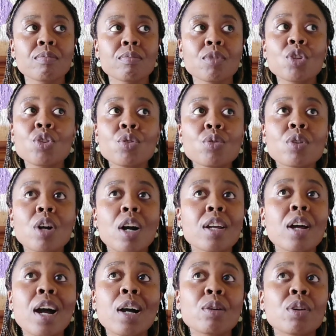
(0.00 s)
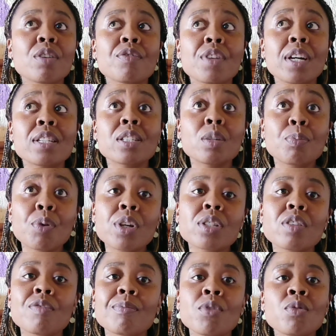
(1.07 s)
You got out of that
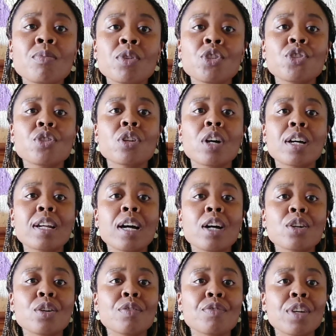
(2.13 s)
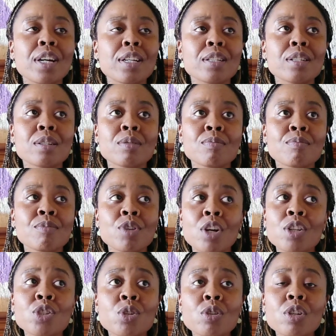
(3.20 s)
depressive moment. You got out of that
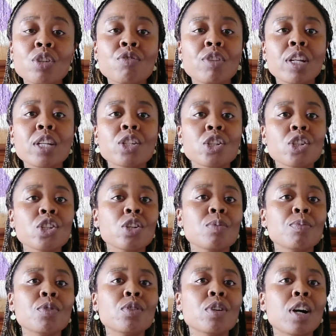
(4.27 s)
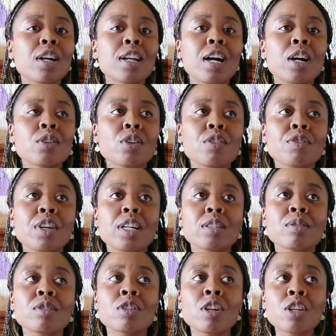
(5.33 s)
not so good relationship. You got out of that
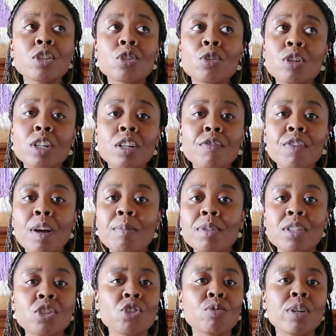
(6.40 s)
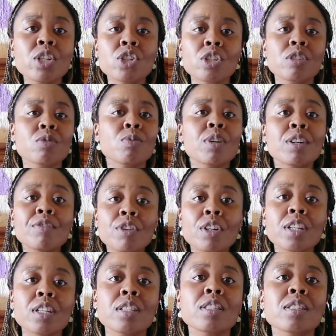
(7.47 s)
not so good family situation, whatever it
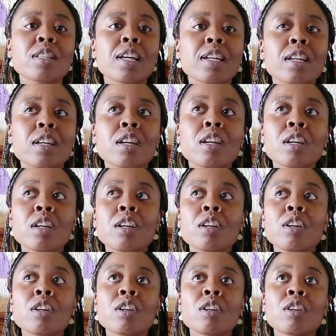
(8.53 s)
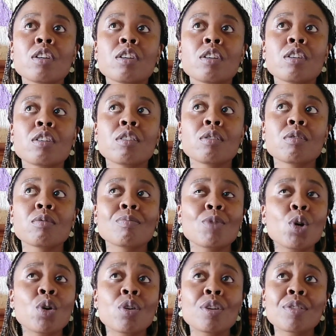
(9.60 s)
is, like,
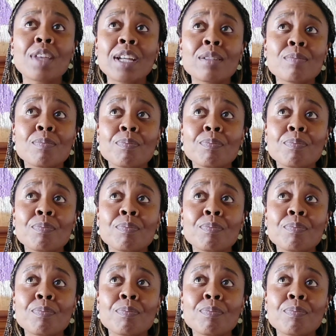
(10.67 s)
or that